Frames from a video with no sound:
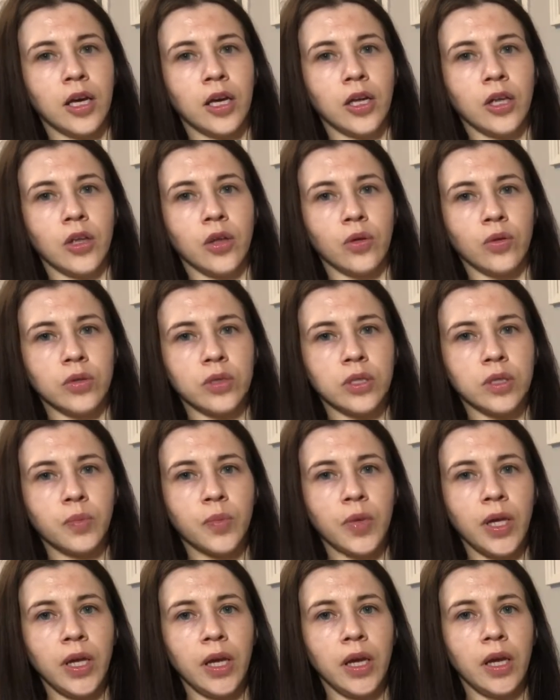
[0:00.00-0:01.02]
you
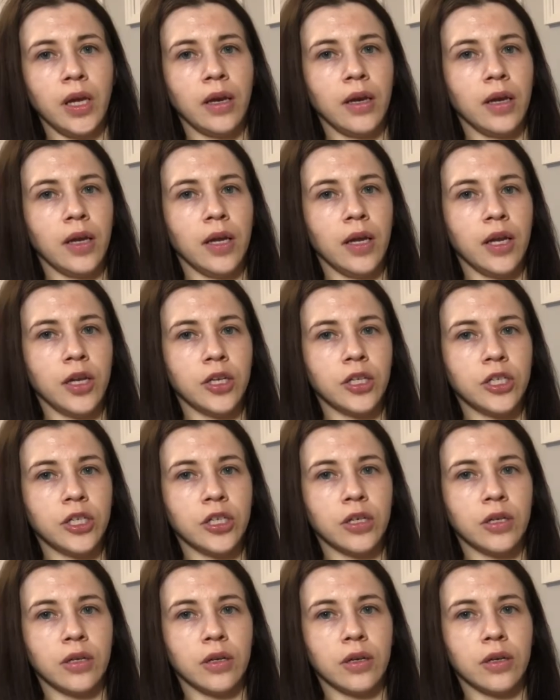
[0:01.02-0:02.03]
spin each
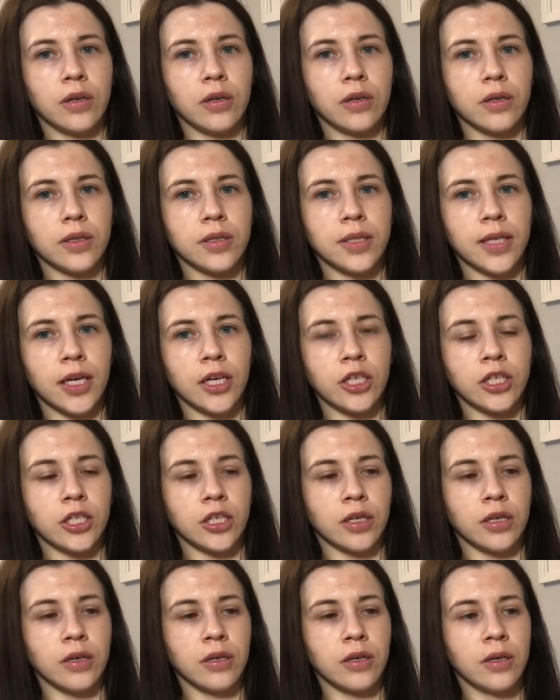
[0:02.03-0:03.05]

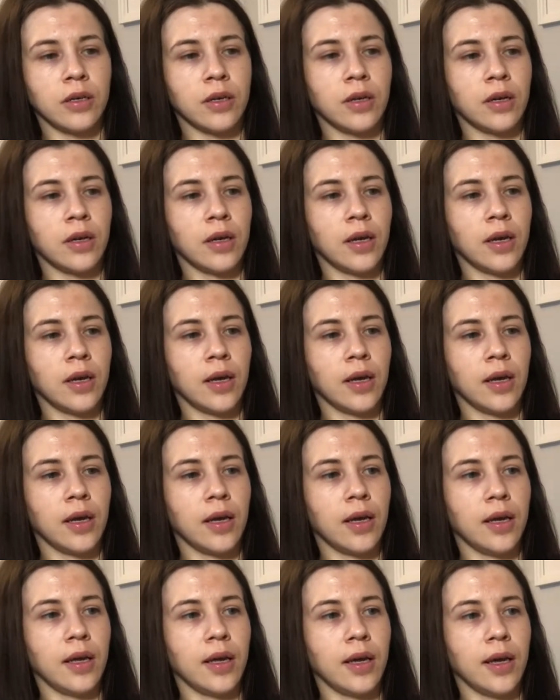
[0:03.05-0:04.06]
section,
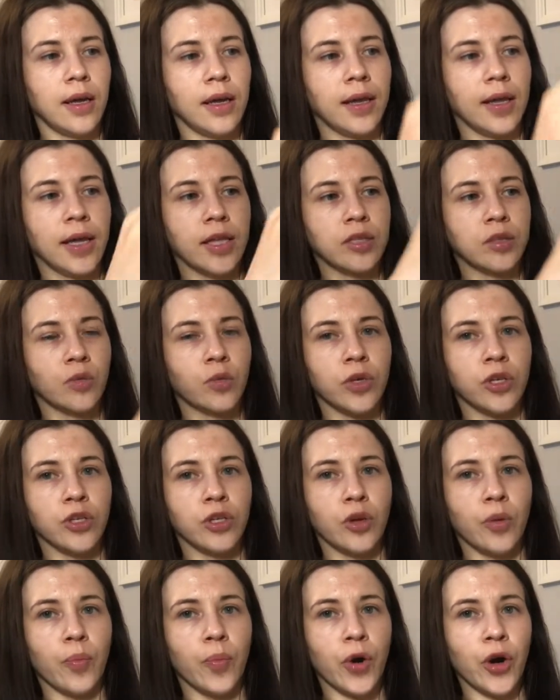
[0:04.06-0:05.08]
and that's what
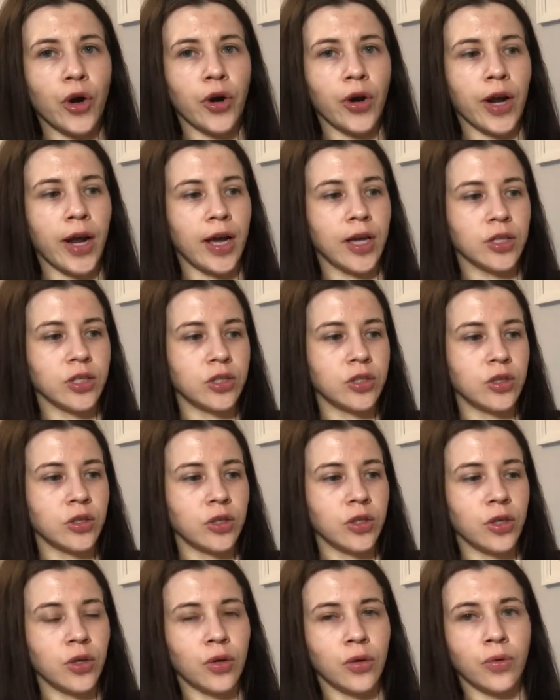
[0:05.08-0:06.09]
your bird has to
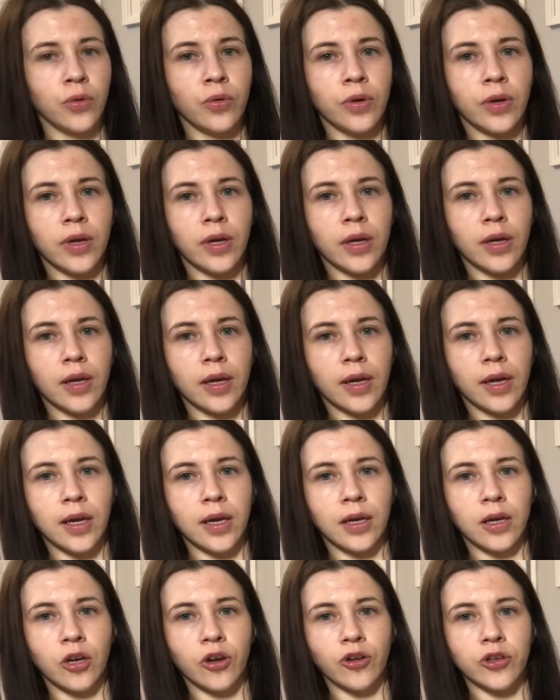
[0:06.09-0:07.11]
do.
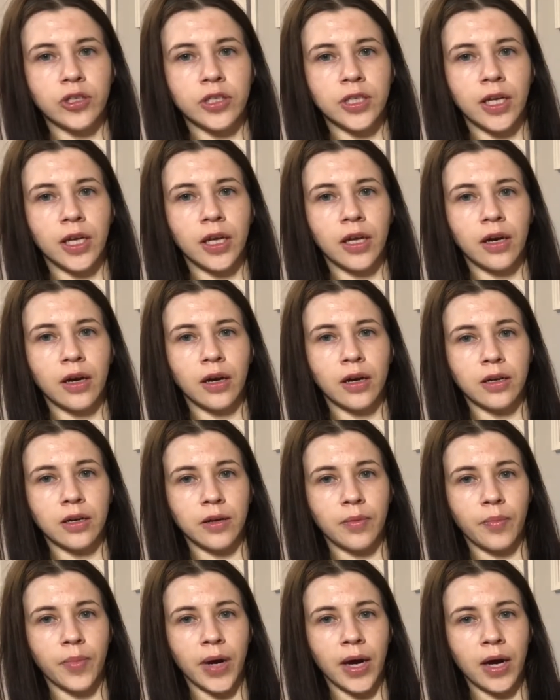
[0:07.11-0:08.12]
And you see on the
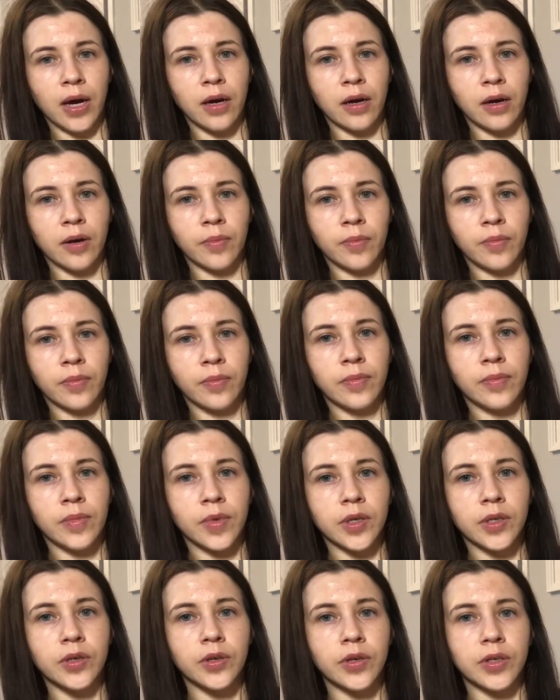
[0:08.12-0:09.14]
bottom
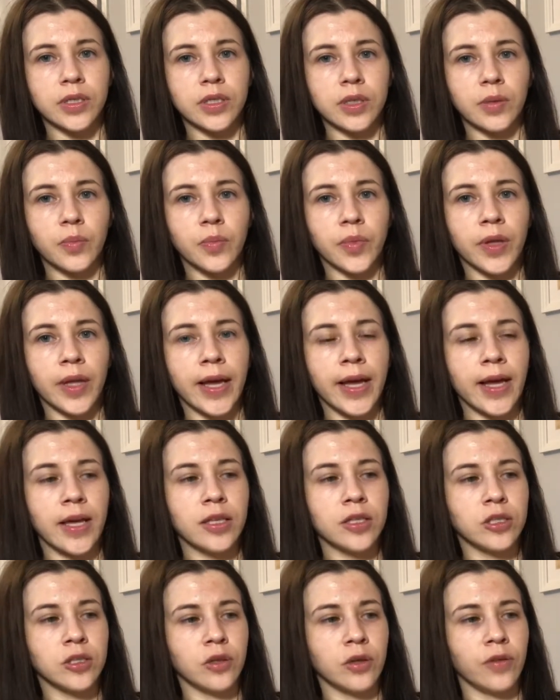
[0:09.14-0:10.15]
there is a
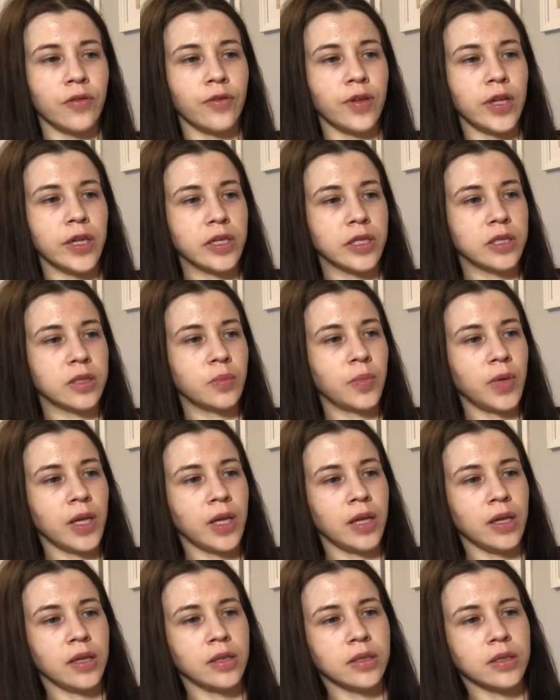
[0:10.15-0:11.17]
place, so if he
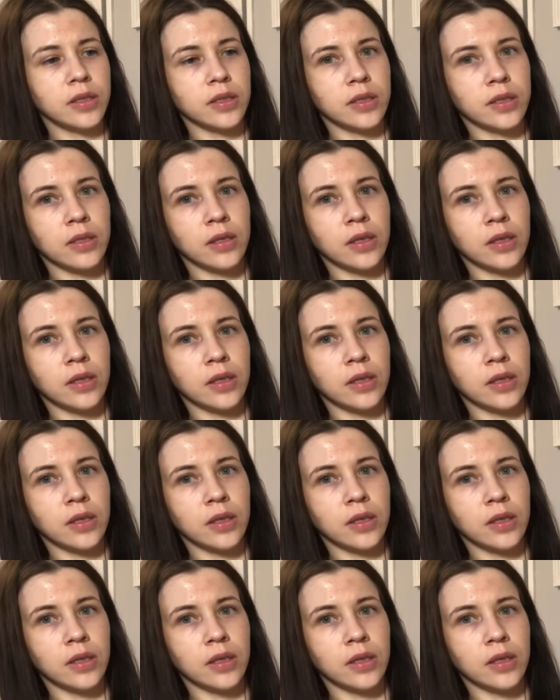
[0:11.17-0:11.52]
spins